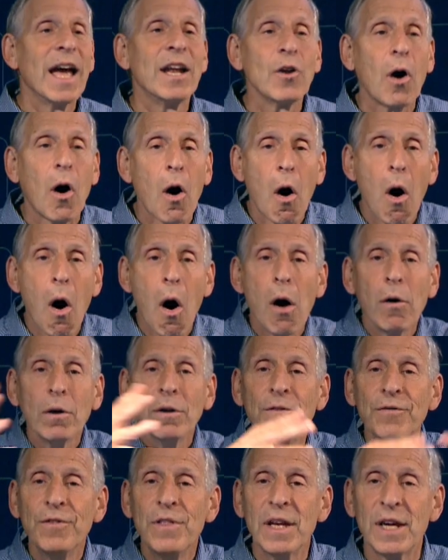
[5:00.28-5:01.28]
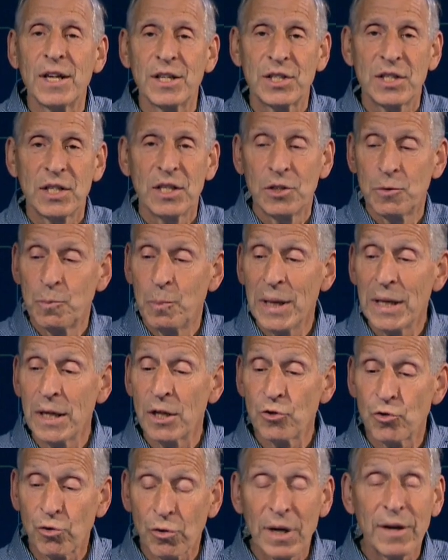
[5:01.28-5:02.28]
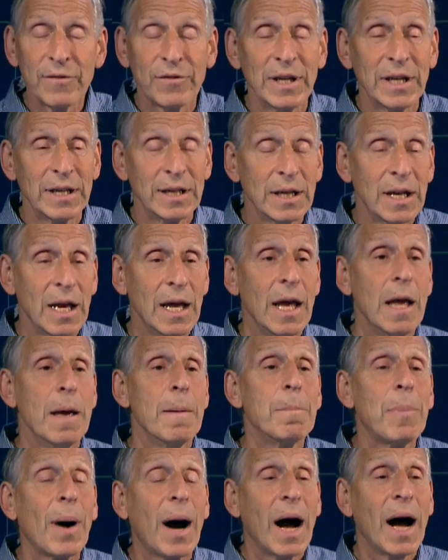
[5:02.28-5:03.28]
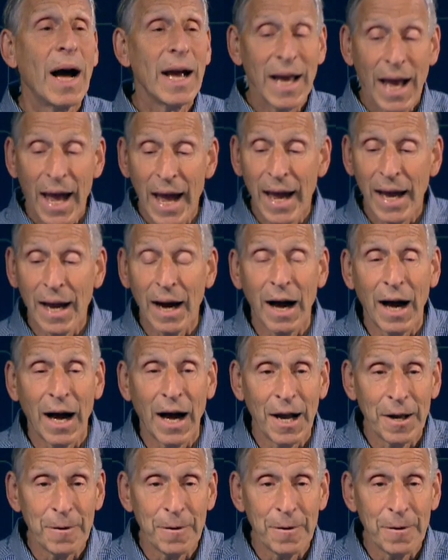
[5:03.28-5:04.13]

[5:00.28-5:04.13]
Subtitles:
And all of this is being driven by AI.